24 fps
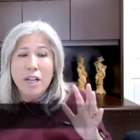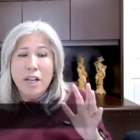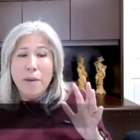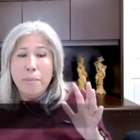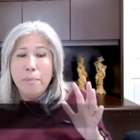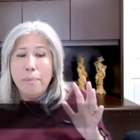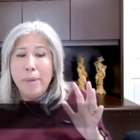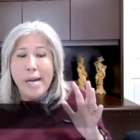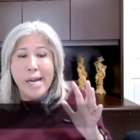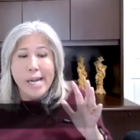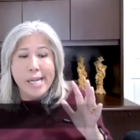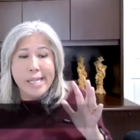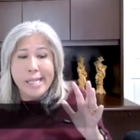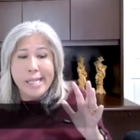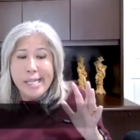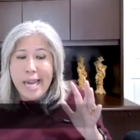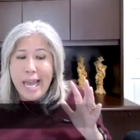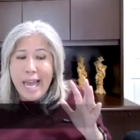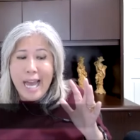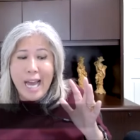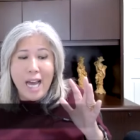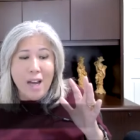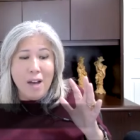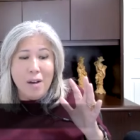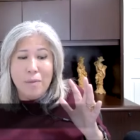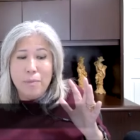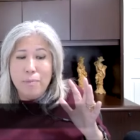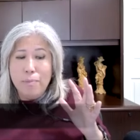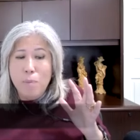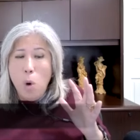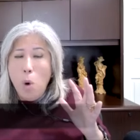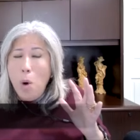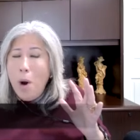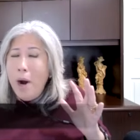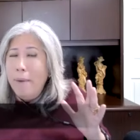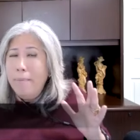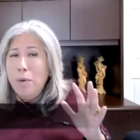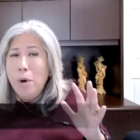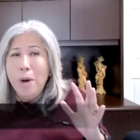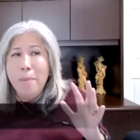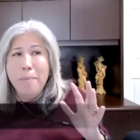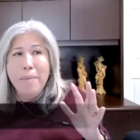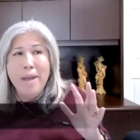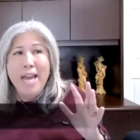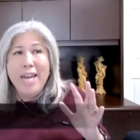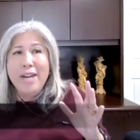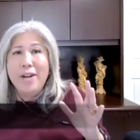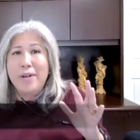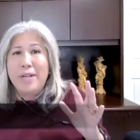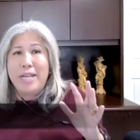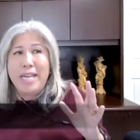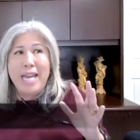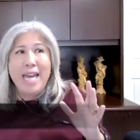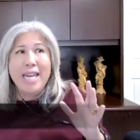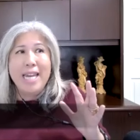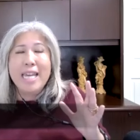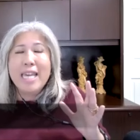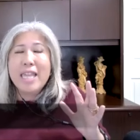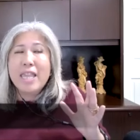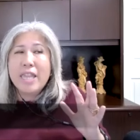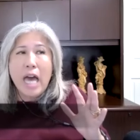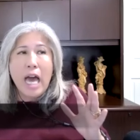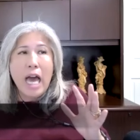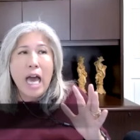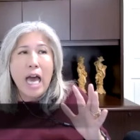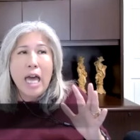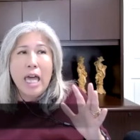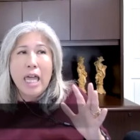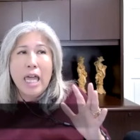Yeah. But now more and more men are getting that,